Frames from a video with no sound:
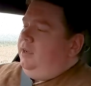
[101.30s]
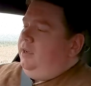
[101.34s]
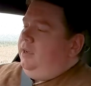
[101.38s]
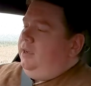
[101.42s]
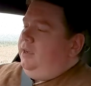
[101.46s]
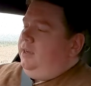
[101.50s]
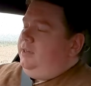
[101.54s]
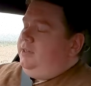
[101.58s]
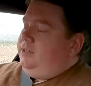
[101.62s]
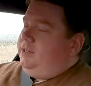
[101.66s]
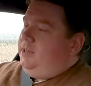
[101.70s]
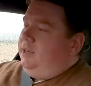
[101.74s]

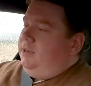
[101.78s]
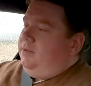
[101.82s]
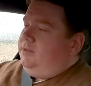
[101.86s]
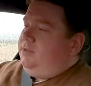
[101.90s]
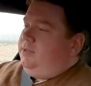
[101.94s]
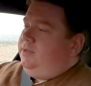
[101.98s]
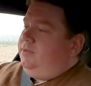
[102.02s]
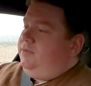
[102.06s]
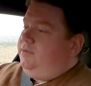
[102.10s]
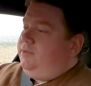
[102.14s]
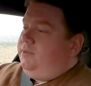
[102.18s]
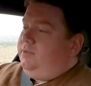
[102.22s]
In
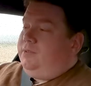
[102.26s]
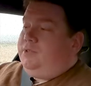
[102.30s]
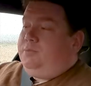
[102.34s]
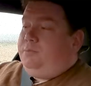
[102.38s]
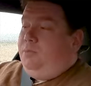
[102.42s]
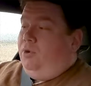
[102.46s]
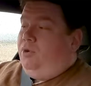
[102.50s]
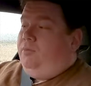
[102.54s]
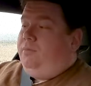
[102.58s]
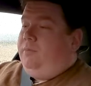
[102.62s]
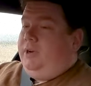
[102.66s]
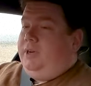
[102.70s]
terms of
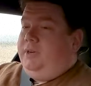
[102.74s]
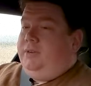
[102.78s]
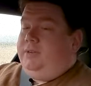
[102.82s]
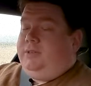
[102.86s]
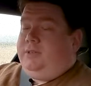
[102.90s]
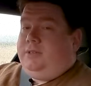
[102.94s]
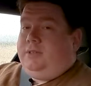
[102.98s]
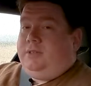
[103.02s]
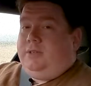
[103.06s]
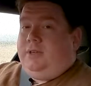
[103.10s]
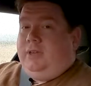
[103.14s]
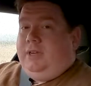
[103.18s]
sport
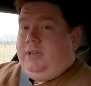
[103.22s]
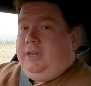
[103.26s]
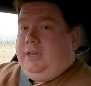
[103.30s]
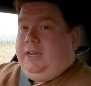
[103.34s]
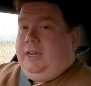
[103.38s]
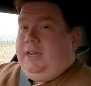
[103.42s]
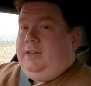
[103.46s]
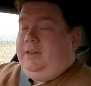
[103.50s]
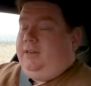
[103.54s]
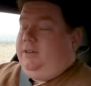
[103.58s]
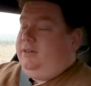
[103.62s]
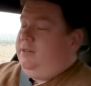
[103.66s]
modes,
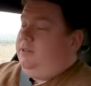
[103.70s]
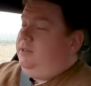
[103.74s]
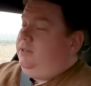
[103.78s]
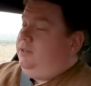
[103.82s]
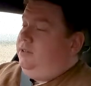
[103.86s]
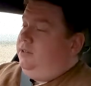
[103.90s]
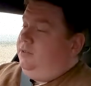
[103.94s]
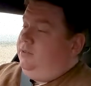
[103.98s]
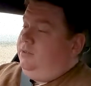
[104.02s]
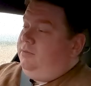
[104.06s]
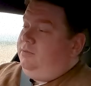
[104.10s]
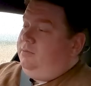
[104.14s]
again,
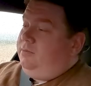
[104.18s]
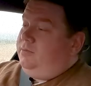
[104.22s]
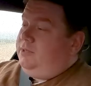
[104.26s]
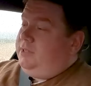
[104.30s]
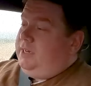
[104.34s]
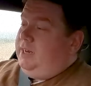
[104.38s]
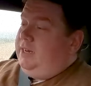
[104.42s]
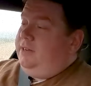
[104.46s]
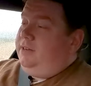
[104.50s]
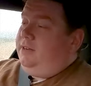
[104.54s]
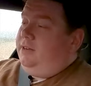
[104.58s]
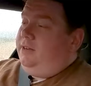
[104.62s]
you
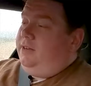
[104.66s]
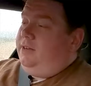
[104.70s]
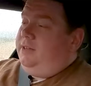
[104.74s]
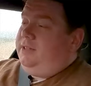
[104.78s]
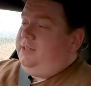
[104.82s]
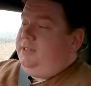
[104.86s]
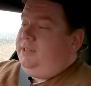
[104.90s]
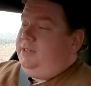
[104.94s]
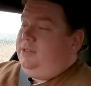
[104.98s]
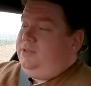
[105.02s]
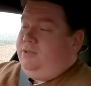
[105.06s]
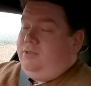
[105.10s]

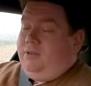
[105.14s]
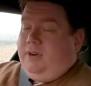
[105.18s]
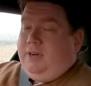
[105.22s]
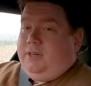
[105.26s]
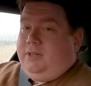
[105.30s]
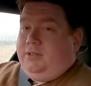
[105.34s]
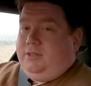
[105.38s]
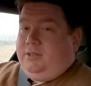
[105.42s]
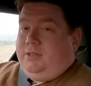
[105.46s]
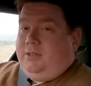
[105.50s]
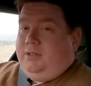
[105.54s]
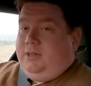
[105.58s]
standardise in
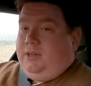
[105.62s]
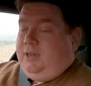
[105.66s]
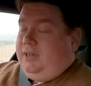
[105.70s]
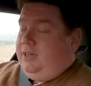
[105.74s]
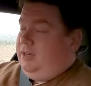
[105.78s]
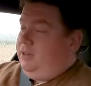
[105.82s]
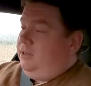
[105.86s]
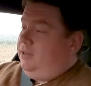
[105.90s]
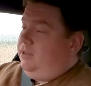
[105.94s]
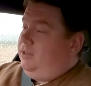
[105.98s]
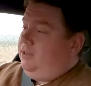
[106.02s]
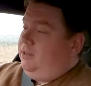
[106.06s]

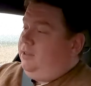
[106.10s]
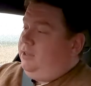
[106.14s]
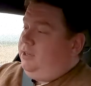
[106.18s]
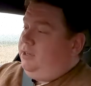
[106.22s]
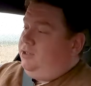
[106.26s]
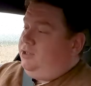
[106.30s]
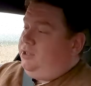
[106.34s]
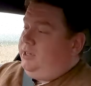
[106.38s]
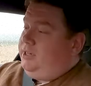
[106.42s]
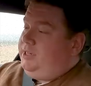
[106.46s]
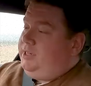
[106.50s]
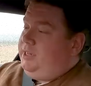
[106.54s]

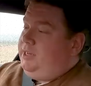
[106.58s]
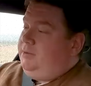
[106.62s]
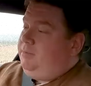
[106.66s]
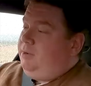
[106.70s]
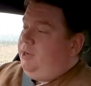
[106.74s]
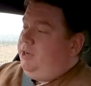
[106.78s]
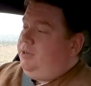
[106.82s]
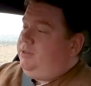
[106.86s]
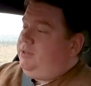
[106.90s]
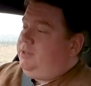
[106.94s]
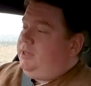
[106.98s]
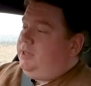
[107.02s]
the GT
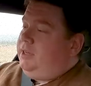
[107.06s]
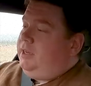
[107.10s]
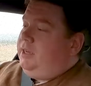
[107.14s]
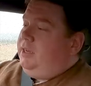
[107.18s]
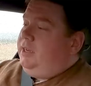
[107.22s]
mode.